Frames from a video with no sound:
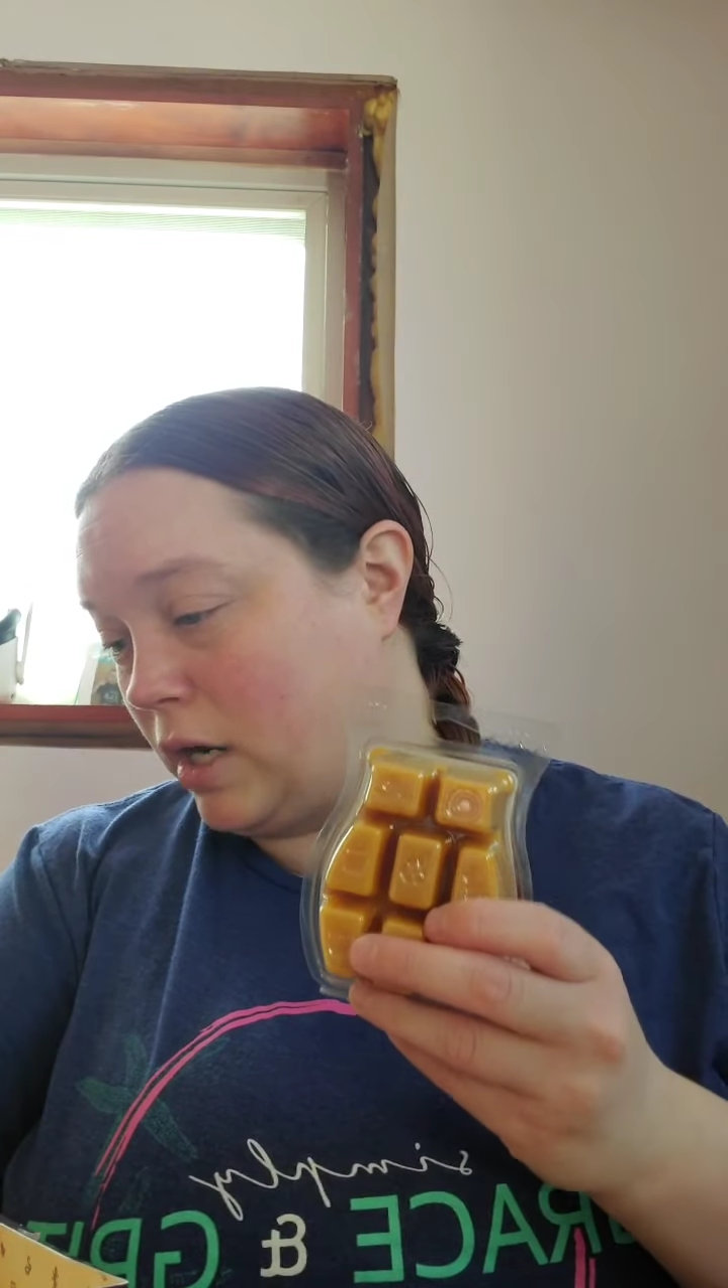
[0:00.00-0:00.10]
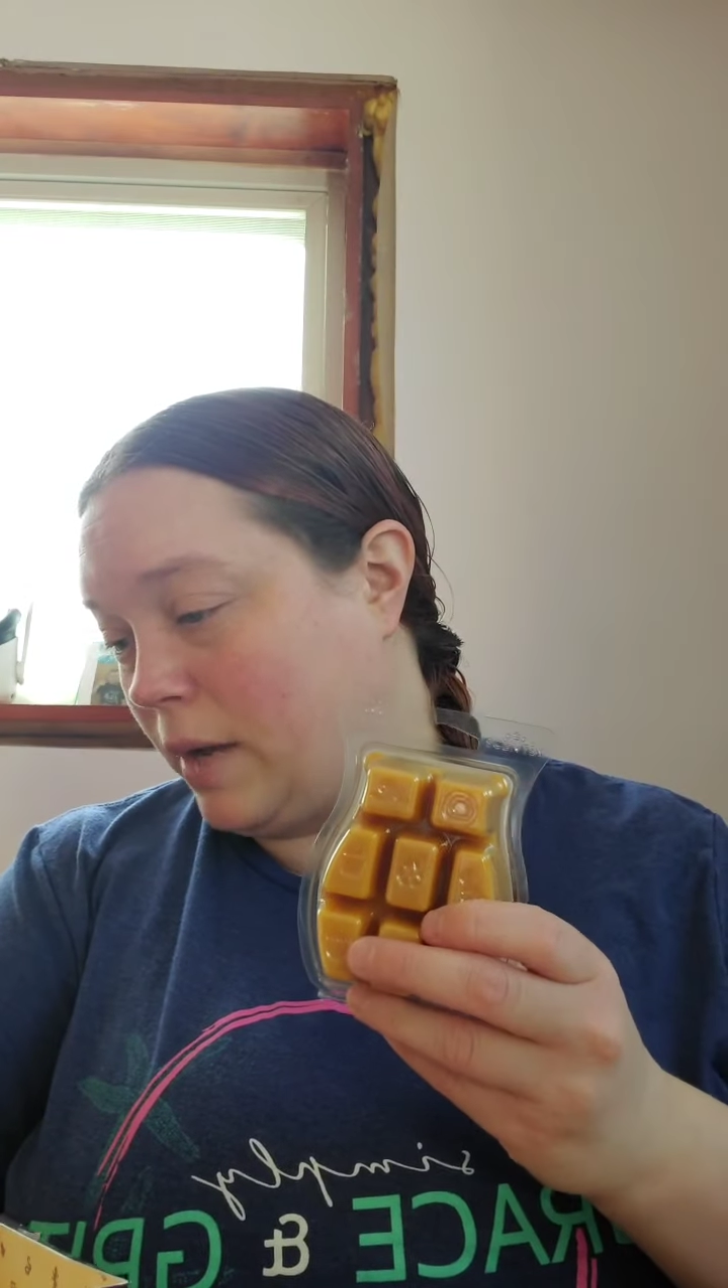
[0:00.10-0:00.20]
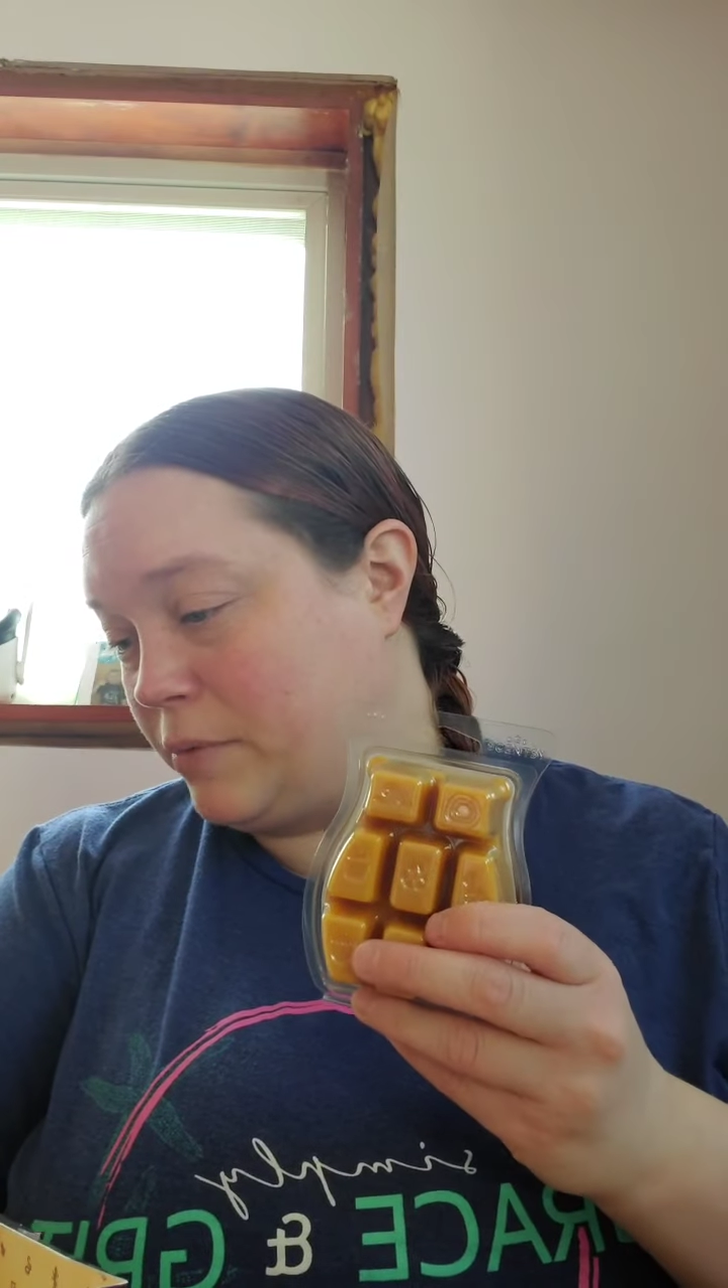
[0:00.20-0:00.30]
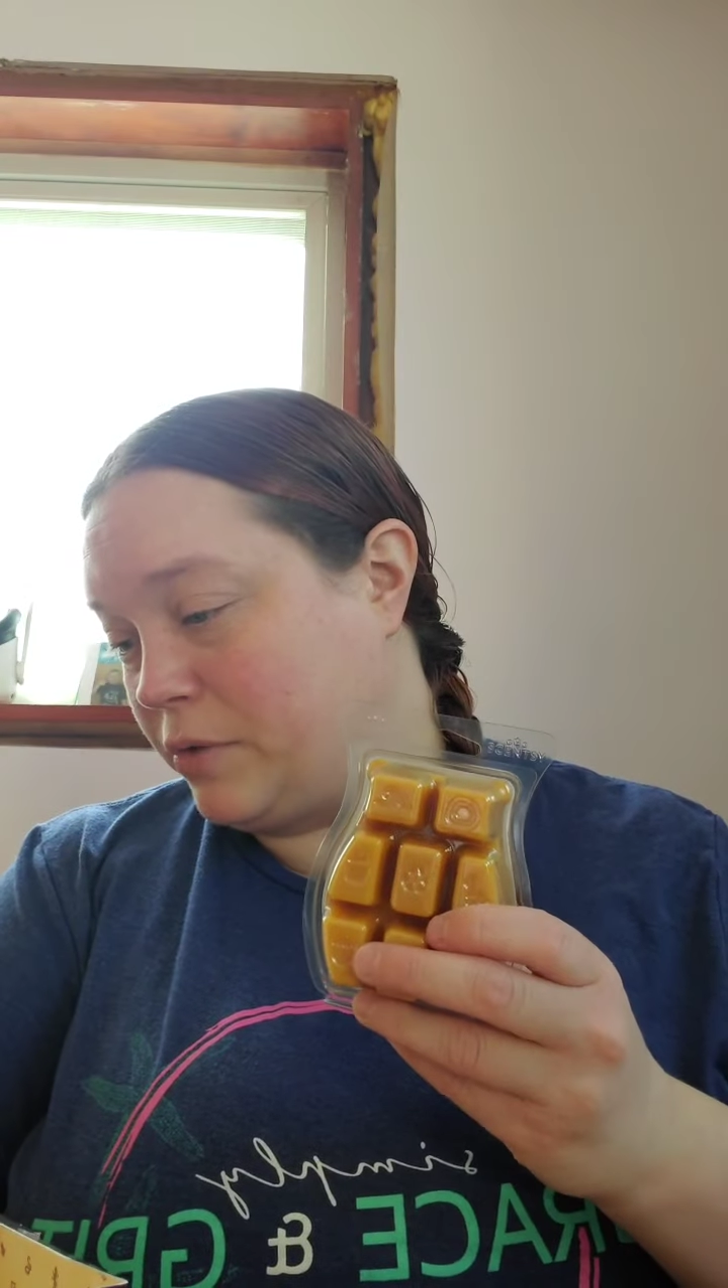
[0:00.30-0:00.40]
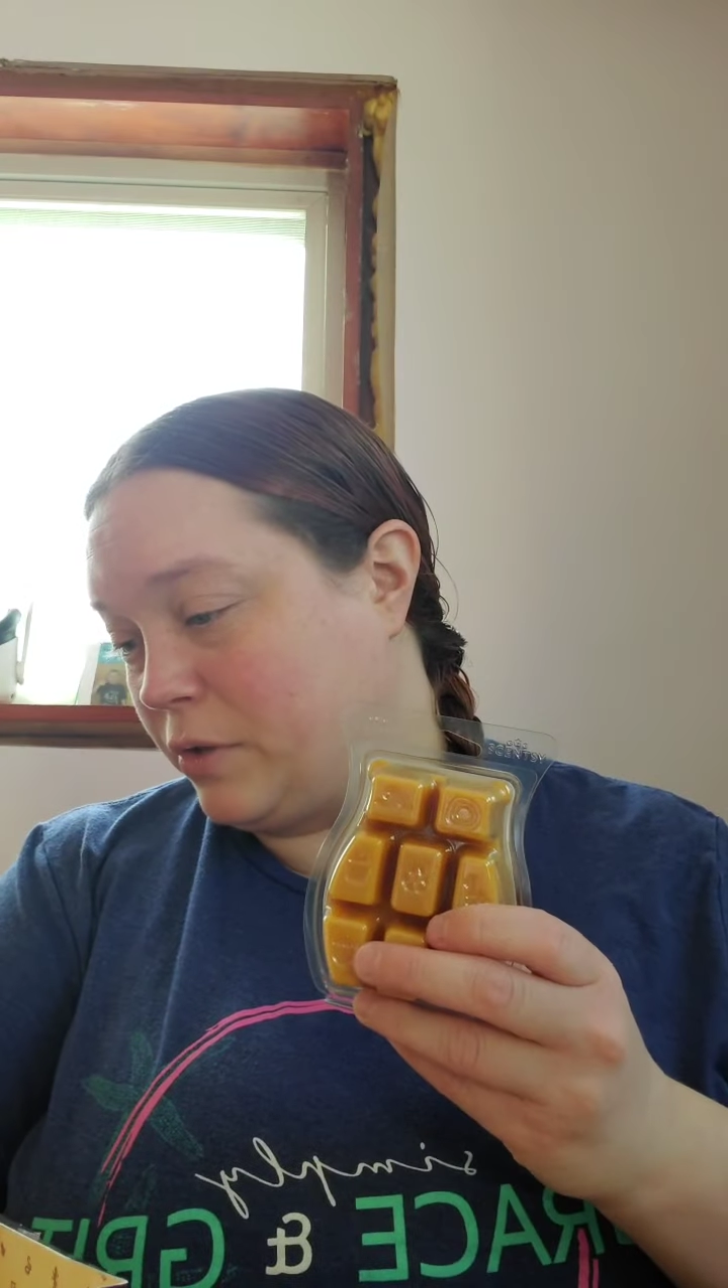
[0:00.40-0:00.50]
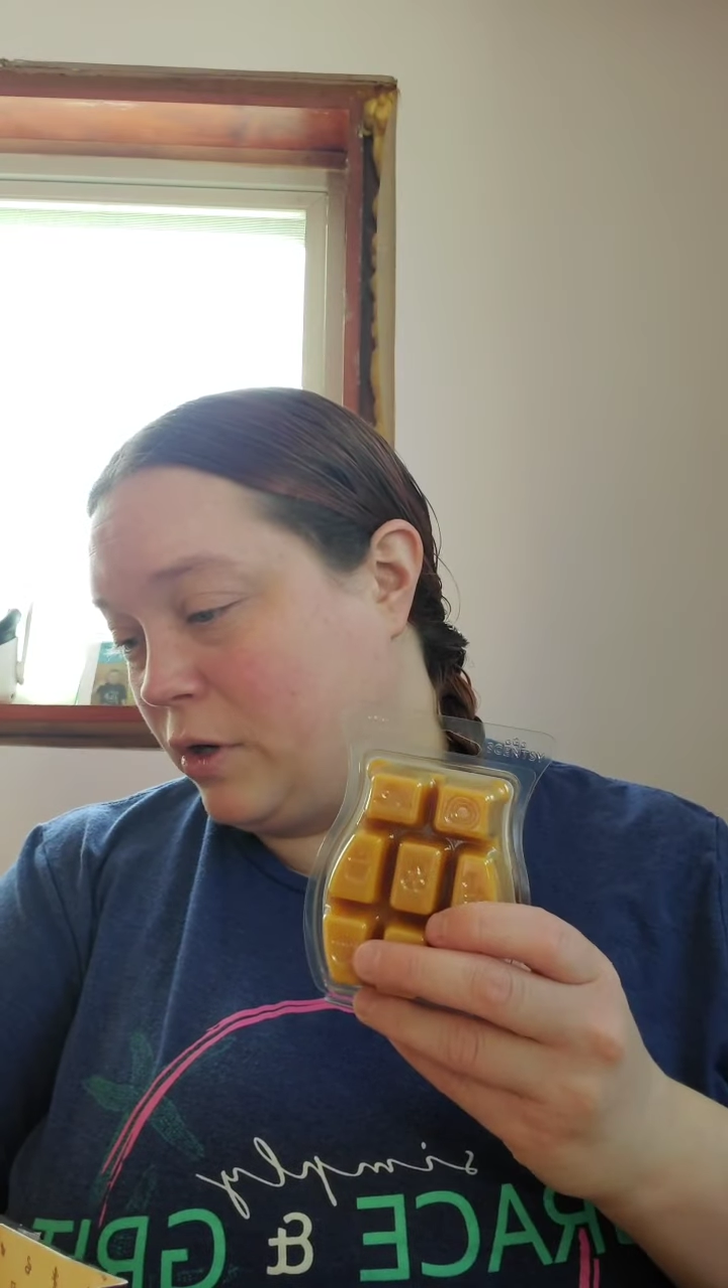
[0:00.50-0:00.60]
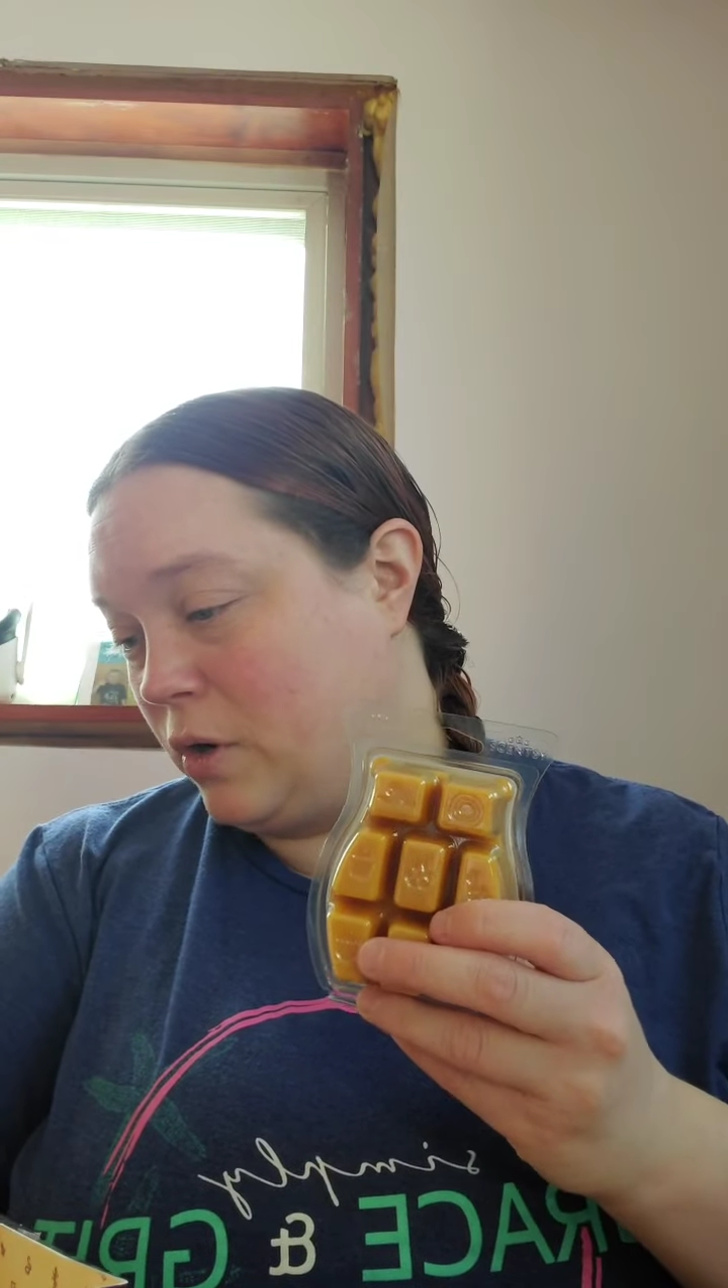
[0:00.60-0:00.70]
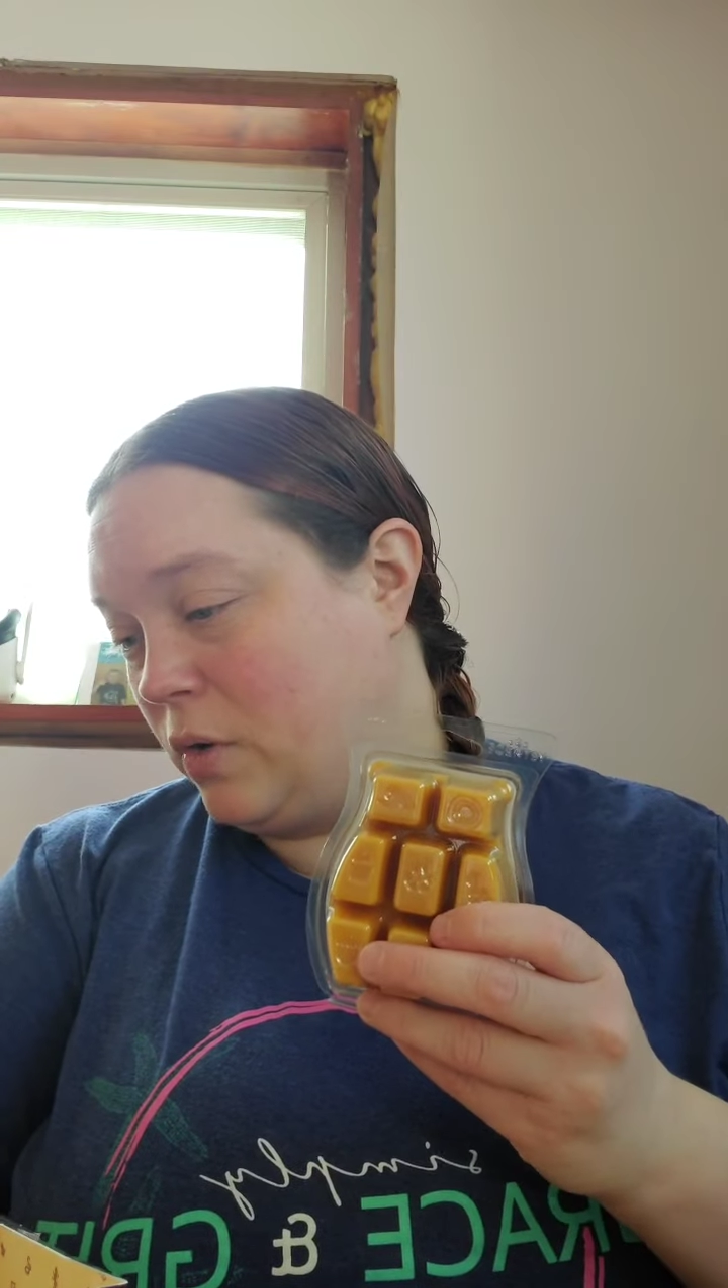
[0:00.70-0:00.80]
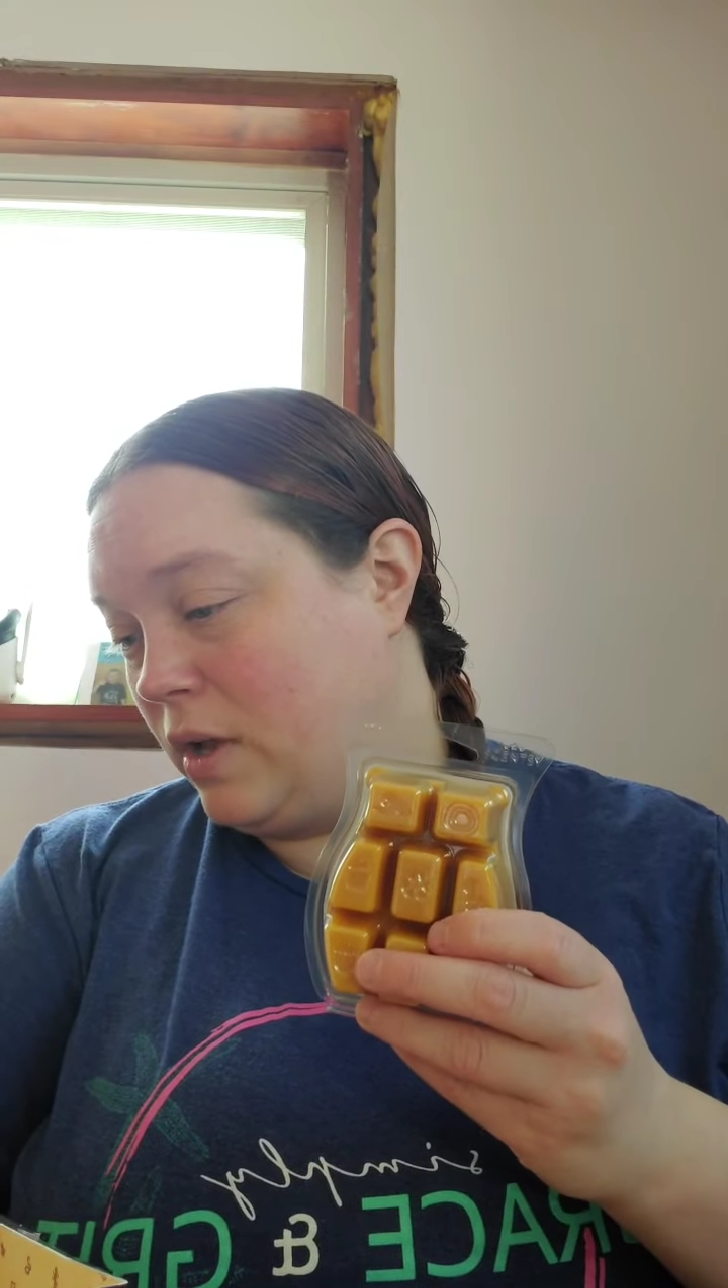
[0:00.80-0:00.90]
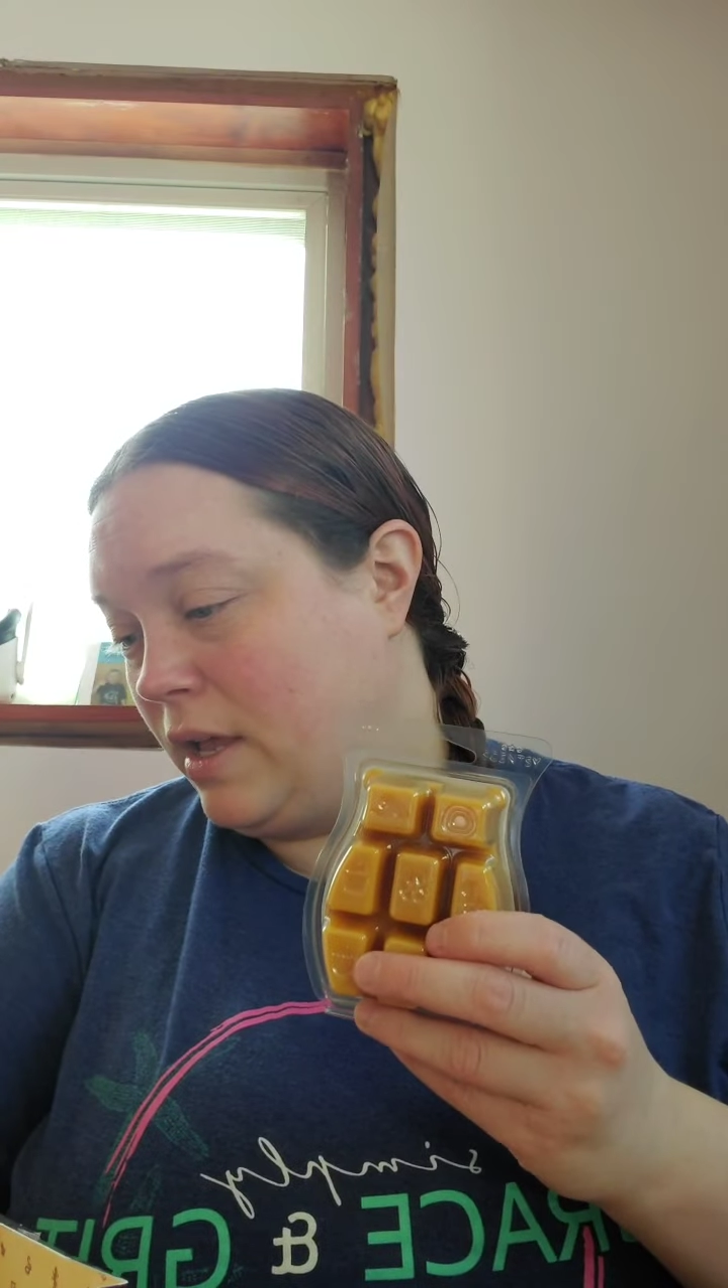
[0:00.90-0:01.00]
comes through